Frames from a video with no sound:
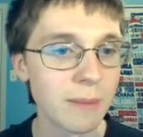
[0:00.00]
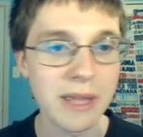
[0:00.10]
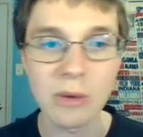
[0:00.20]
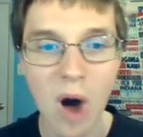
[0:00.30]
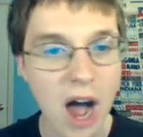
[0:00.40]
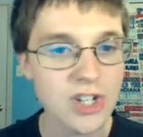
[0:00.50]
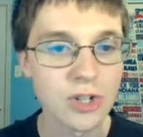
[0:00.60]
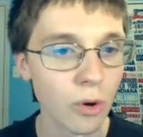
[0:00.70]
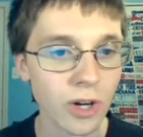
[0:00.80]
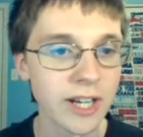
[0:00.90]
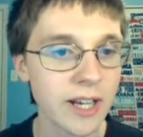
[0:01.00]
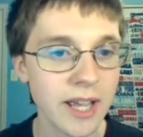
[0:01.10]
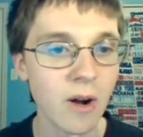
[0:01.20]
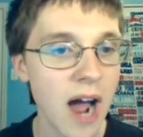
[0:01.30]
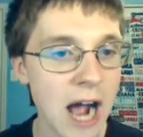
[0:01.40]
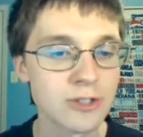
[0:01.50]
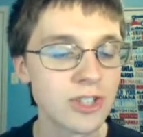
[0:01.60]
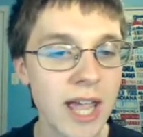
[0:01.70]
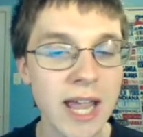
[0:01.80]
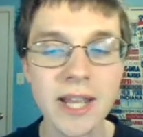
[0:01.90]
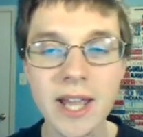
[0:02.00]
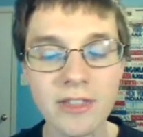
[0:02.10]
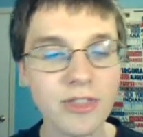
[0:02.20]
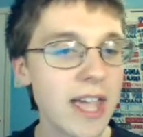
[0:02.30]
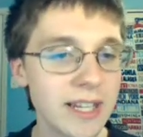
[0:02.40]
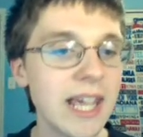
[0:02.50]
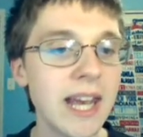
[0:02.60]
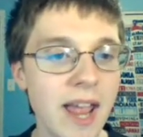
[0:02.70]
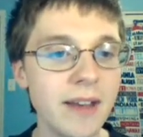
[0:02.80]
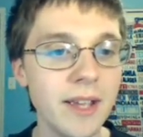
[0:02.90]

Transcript: beat Washington, Oregon, and Ohio State, they'd get in.